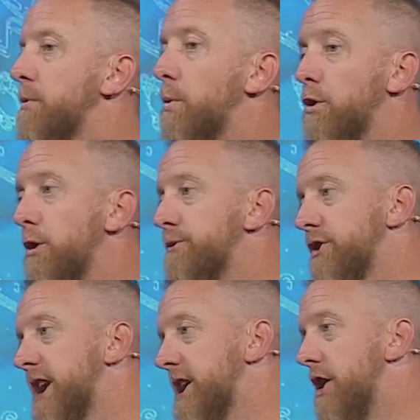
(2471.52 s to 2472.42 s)
Groups are
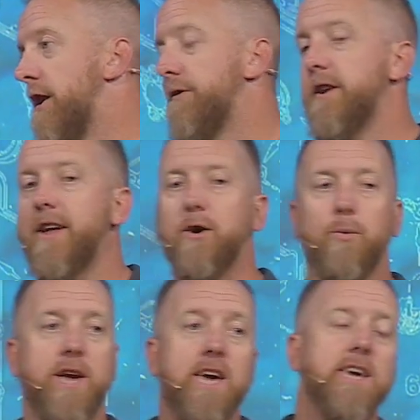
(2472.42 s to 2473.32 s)
kicking off in like a
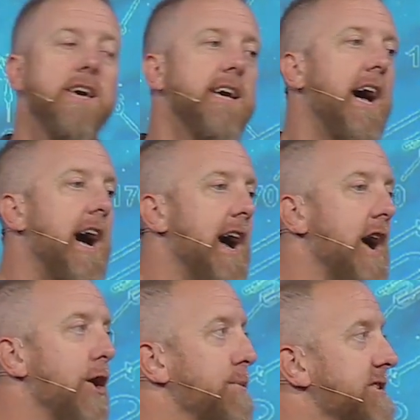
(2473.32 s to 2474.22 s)
week. I
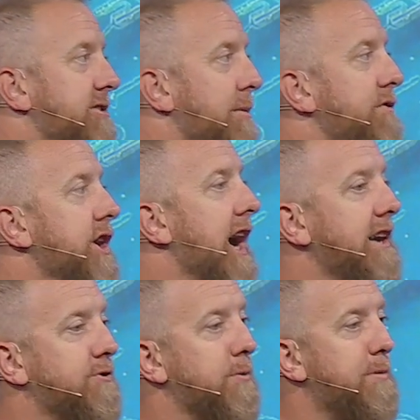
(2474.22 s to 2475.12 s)
hope that some of you
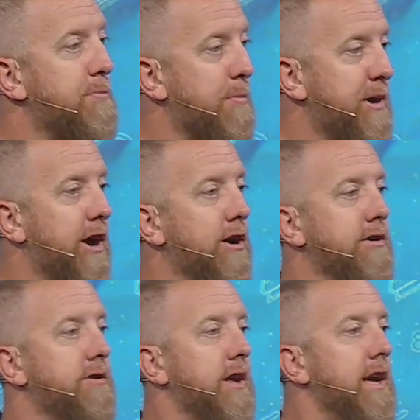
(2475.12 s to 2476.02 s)
guys would be
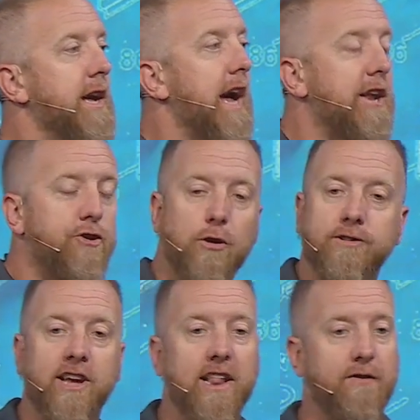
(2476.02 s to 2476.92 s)
prepared. Don't
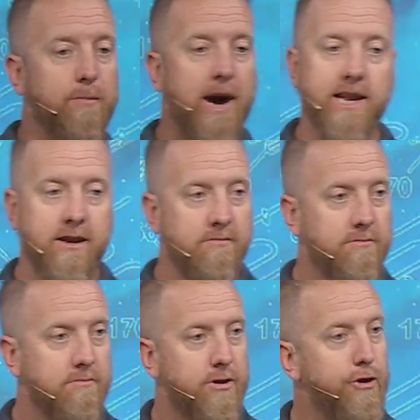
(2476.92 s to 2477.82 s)
tell everybody.
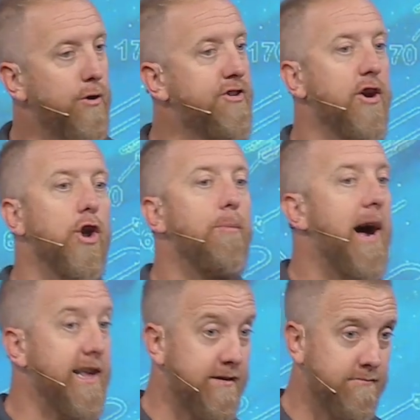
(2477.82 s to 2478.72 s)
Don't tell
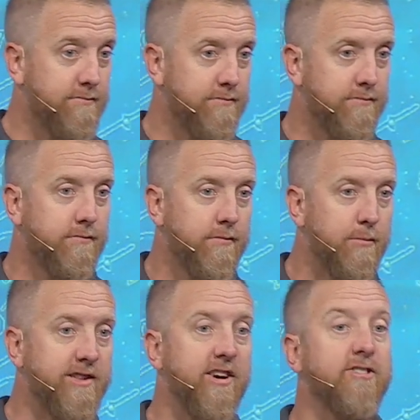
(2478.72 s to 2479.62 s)
nobody.
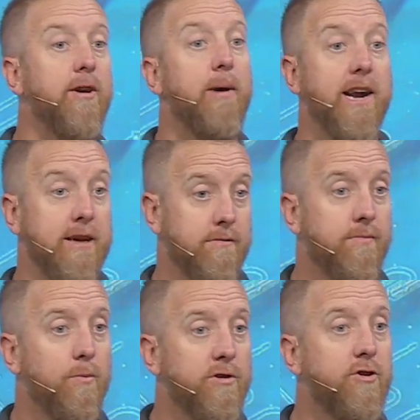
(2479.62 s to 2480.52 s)
But tell somebody
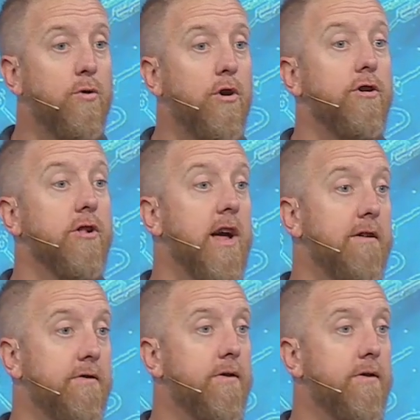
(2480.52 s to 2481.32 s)
what's going on in your life.